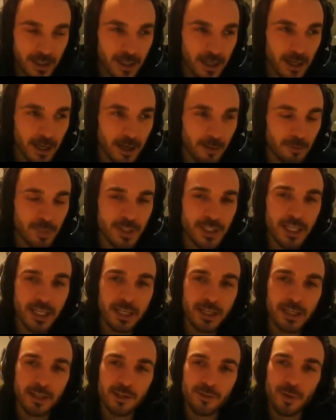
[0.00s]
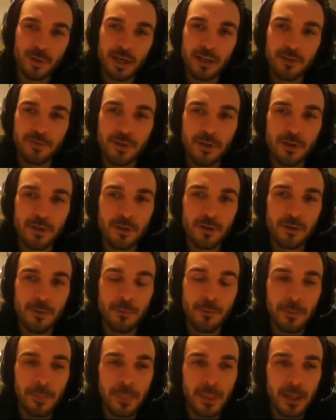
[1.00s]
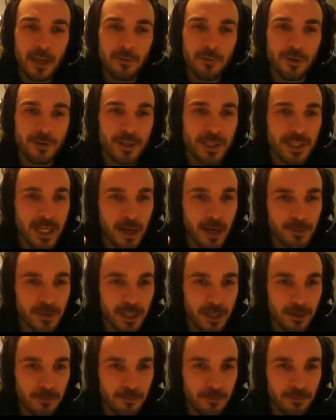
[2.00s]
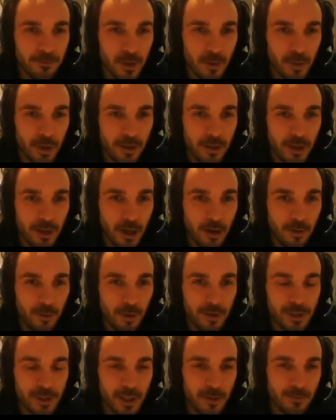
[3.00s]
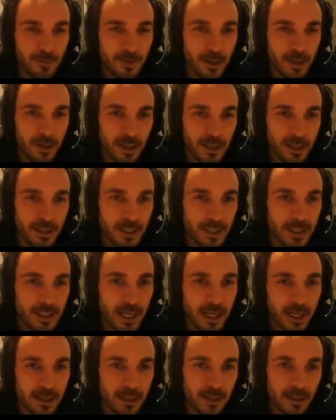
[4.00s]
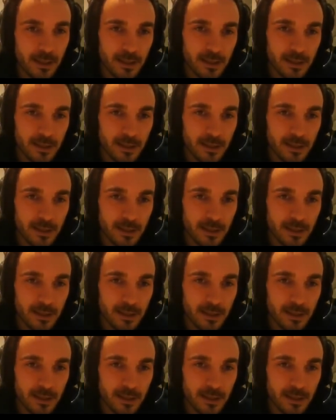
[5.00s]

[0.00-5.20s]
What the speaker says: particularly as well if you stabbed it with something like a stick,